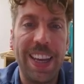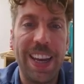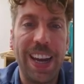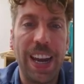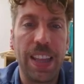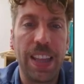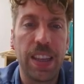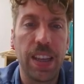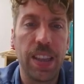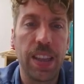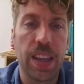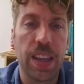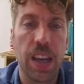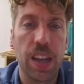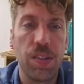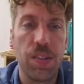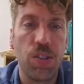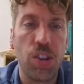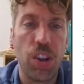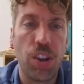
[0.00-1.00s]
And then they kind
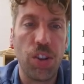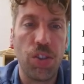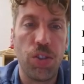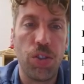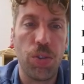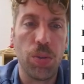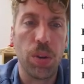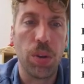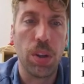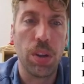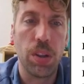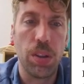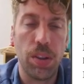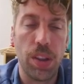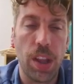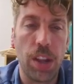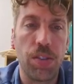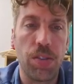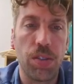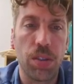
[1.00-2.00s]
of changed to
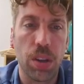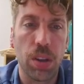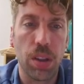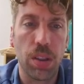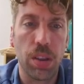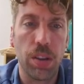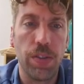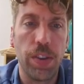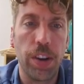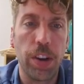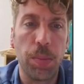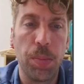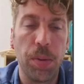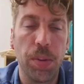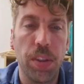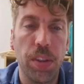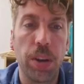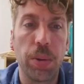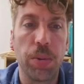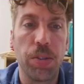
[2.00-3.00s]
their variable
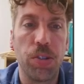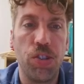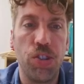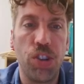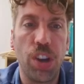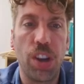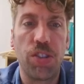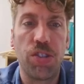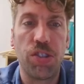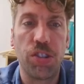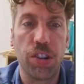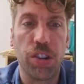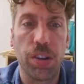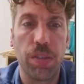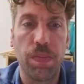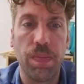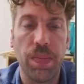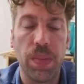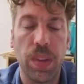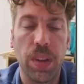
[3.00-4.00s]
there was gesture,
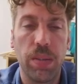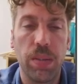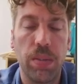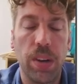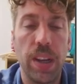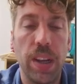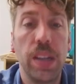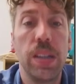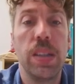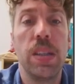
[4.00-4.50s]
right?